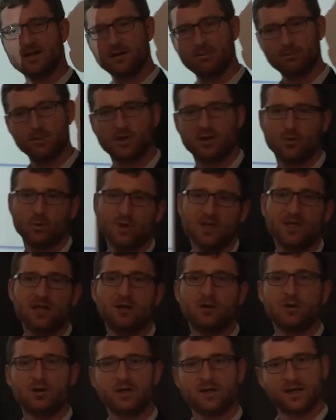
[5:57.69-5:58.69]
up and we can
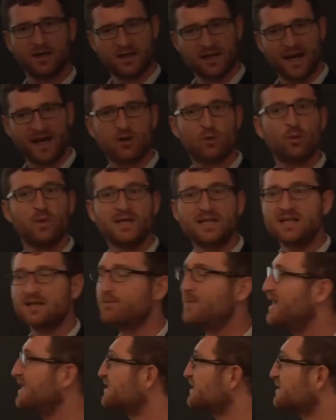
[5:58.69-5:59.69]
look at it at a weekly
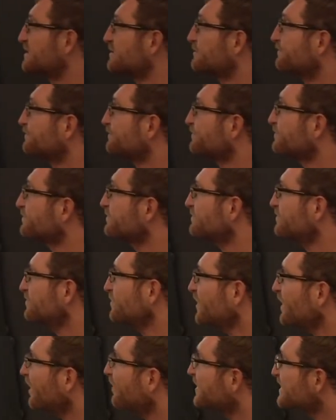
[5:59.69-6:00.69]
basis.
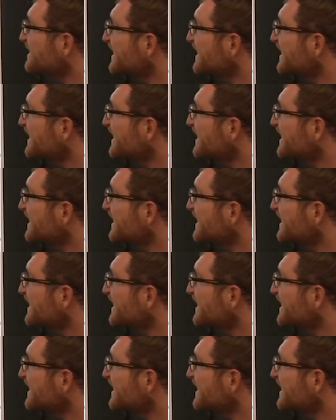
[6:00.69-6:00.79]
The